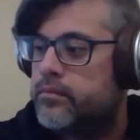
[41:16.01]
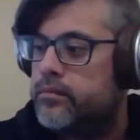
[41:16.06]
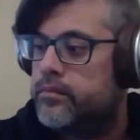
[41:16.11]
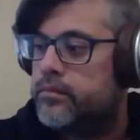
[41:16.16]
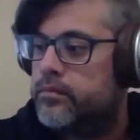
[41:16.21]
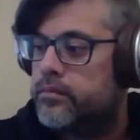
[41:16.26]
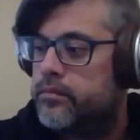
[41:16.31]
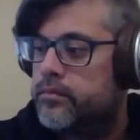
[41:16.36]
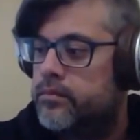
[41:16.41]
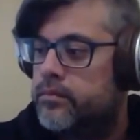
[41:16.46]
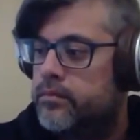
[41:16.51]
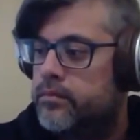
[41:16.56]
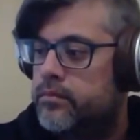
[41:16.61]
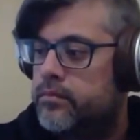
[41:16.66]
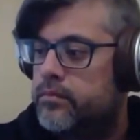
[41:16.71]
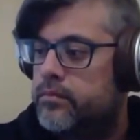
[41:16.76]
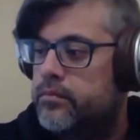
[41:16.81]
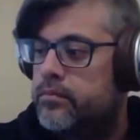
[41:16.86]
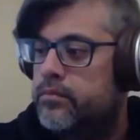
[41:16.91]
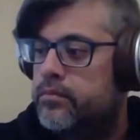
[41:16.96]

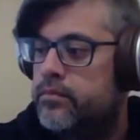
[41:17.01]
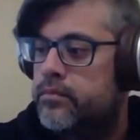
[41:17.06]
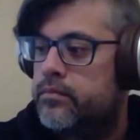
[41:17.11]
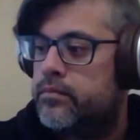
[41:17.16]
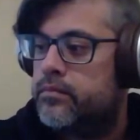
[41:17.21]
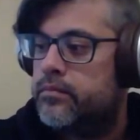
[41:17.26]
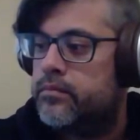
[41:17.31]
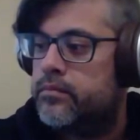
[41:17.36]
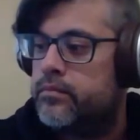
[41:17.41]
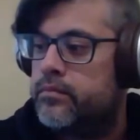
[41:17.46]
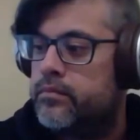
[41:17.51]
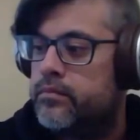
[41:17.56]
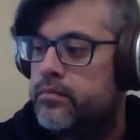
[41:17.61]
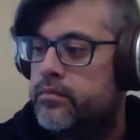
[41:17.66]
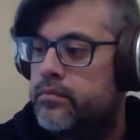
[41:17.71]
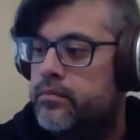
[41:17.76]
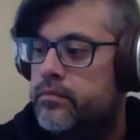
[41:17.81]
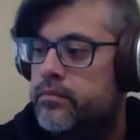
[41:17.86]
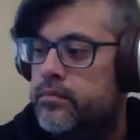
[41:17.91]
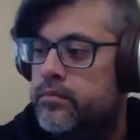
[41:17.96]

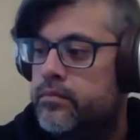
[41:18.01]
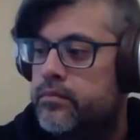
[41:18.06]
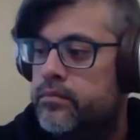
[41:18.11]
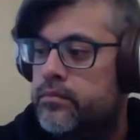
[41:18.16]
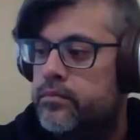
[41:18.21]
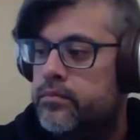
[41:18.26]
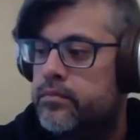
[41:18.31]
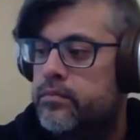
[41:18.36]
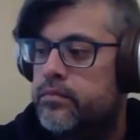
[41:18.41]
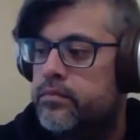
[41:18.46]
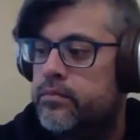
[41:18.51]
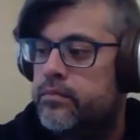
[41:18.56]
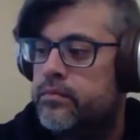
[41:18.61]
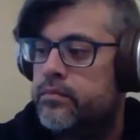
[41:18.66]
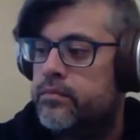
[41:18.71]
No words are spoken by the person on screen.